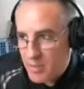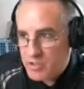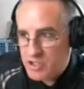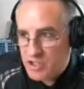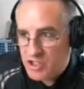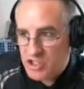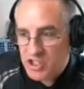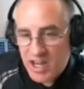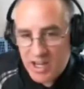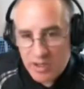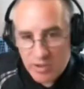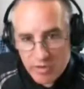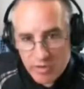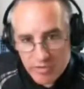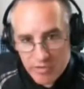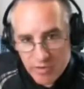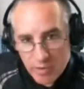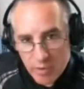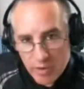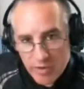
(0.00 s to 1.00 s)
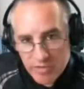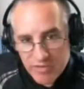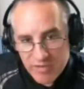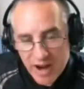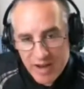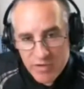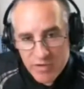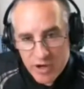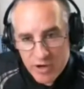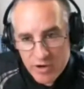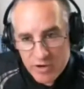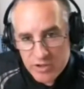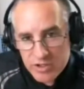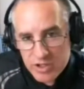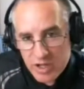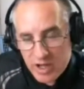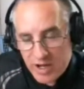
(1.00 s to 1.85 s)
was a sailor for 5 years,